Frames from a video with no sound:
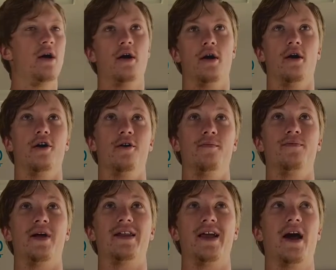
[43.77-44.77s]

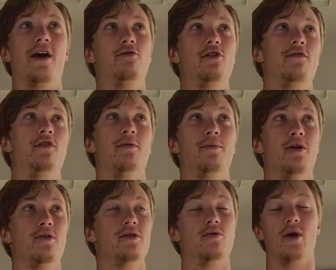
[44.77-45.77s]
I think I have enough
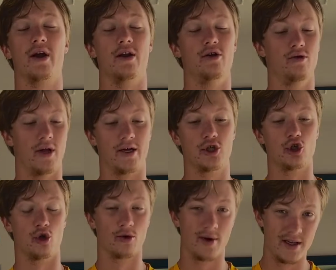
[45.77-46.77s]
dumbbells where I can do like
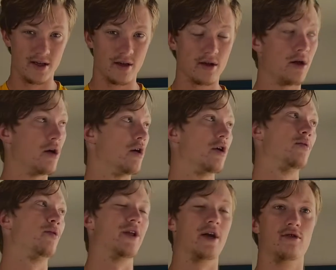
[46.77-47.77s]
shoulder raises
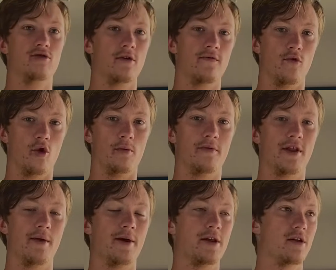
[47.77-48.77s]
with like strict form, if that
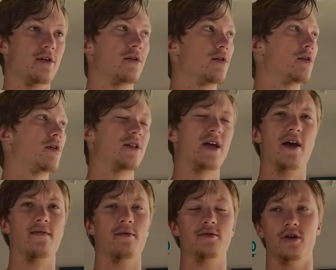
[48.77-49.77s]
makes sense, because I
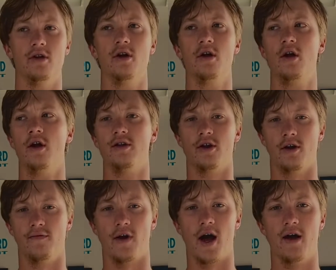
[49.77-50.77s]
have up to
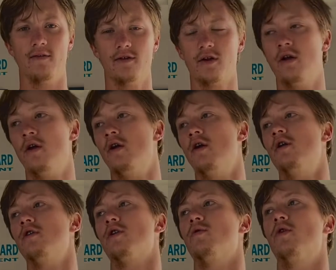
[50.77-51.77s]
35s.
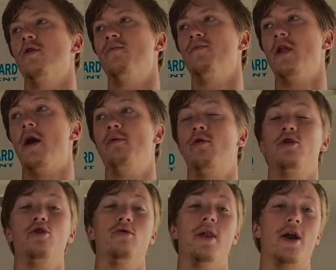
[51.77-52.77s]
So I'll be able to
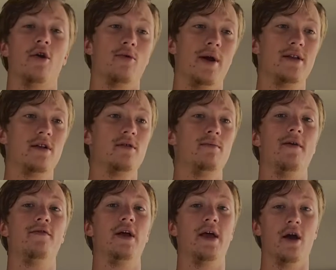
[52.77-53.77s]
do lateral raises, but
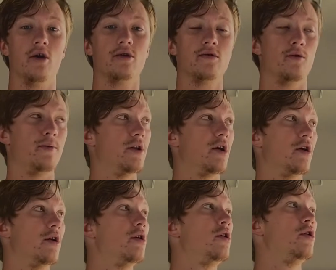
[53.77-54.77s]
everything else will be
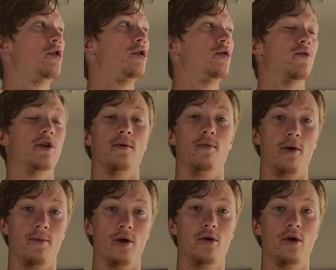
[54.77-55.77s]
done with the
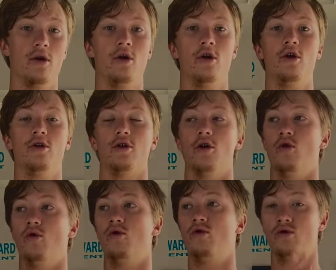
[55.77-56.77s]
barbell. So